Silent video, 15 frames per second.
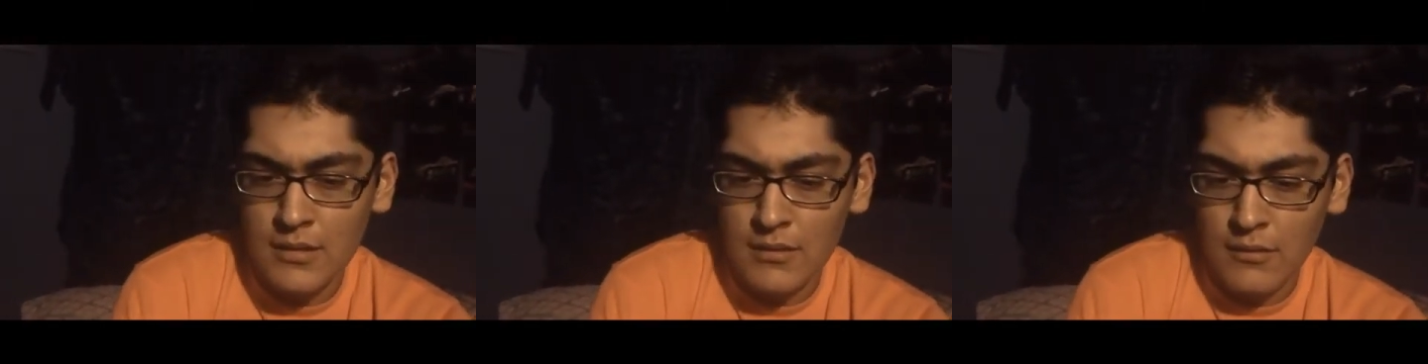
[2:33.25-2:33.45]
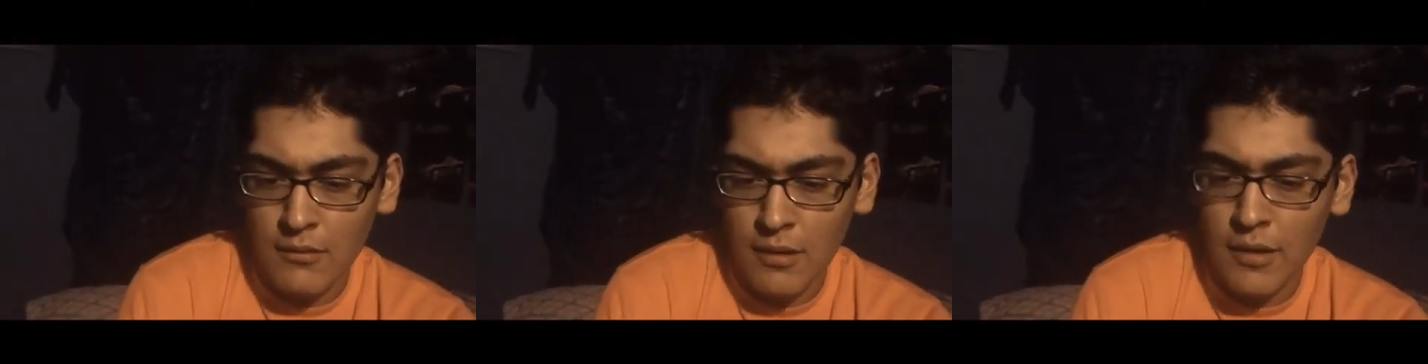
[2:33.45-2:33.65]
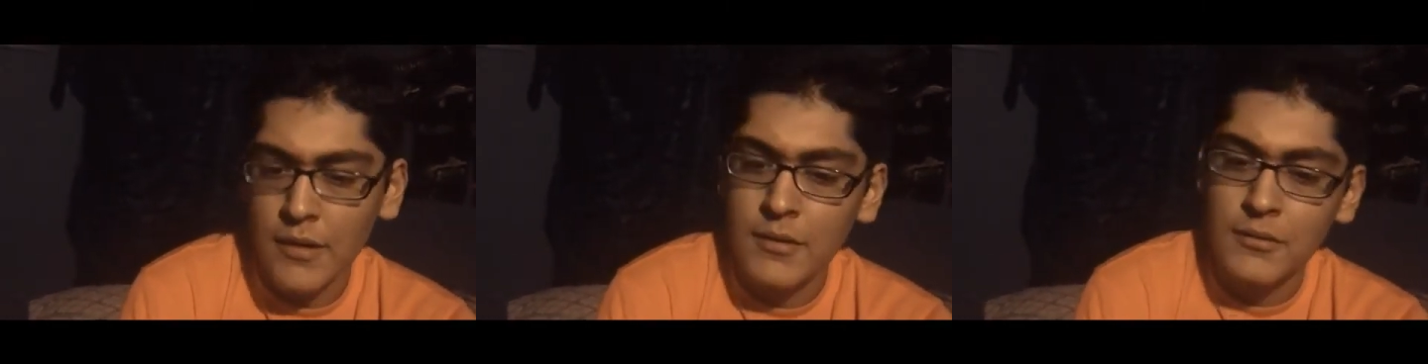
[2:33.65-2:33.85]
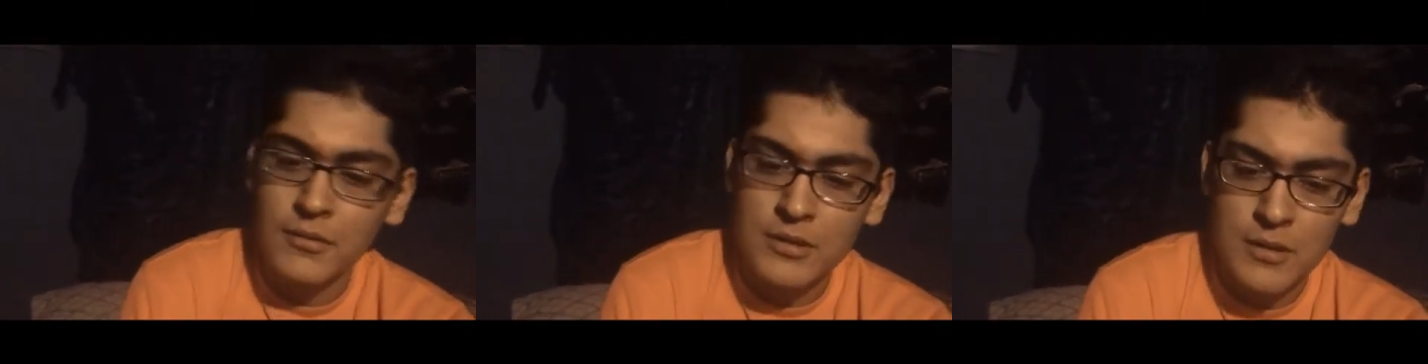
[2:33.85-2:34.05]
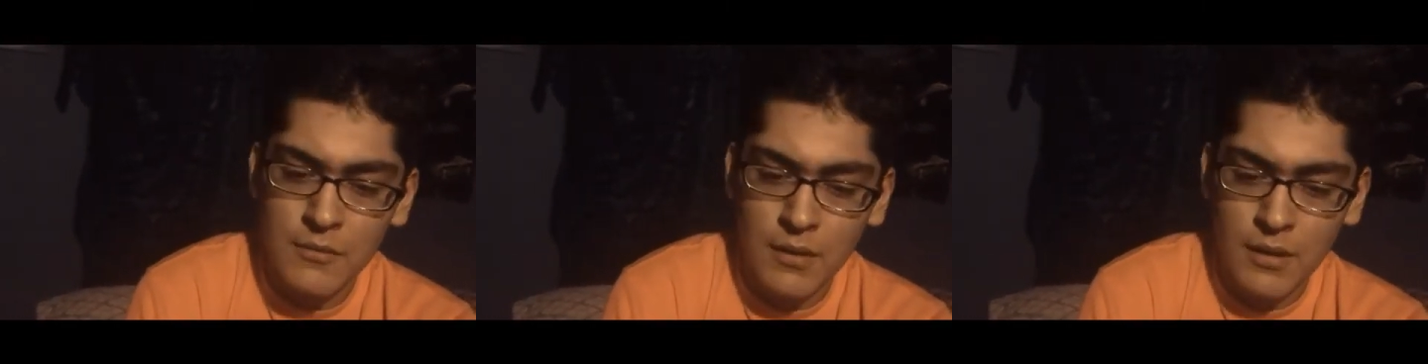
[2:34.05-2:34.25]
Well, I don't
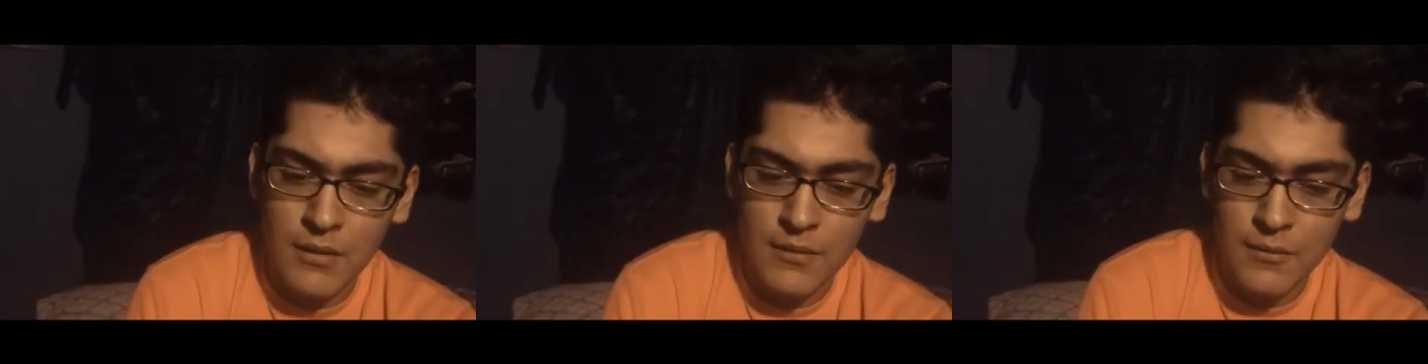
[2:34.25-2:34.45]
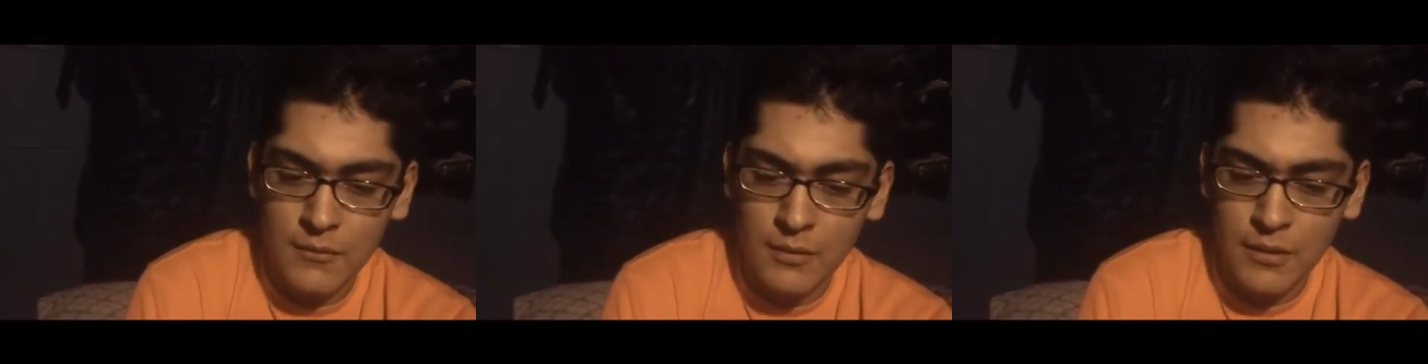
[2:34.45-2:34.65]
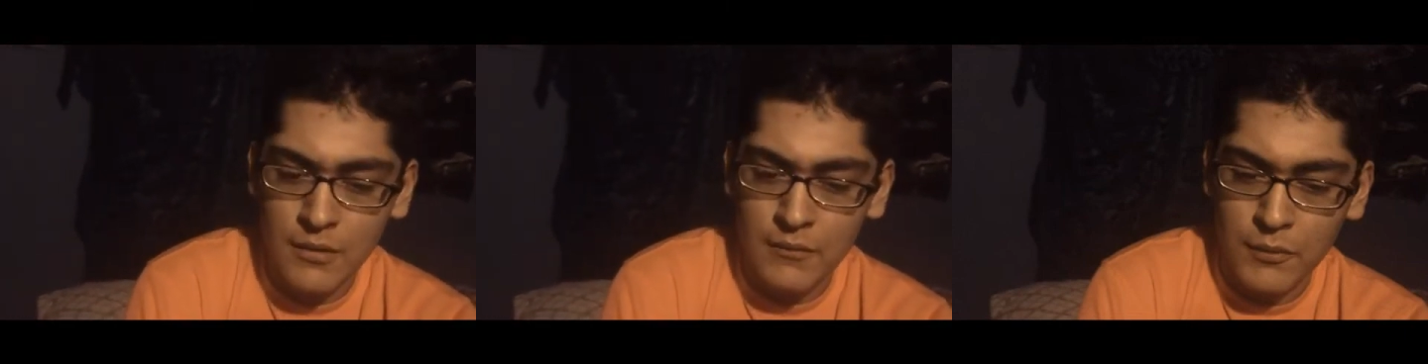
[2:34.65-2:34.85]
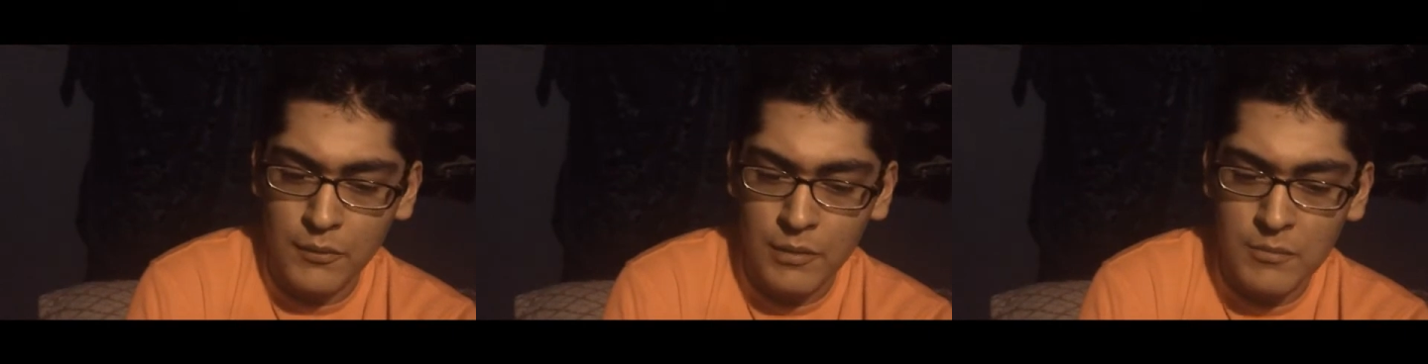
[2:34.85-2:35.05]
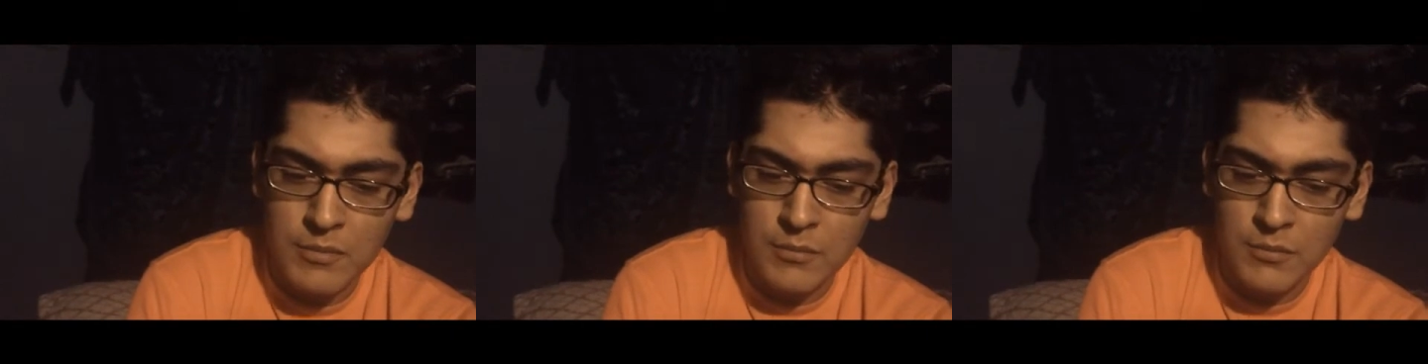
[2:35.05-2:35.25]
see why other
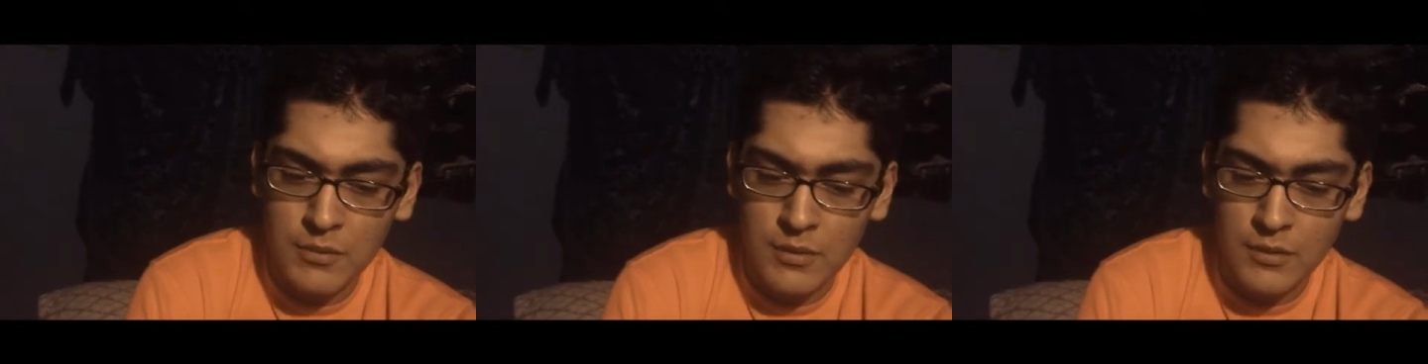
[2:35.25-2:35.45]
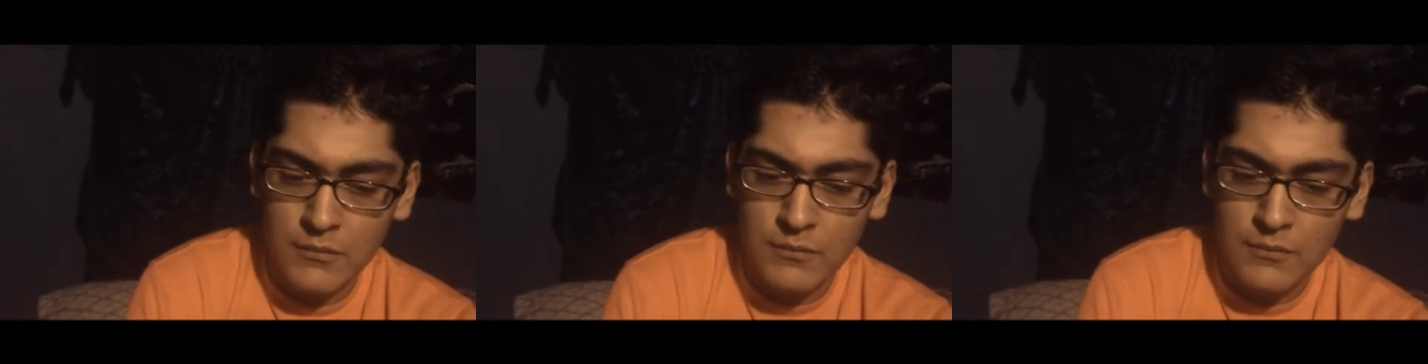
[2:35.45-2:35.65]
overweight people are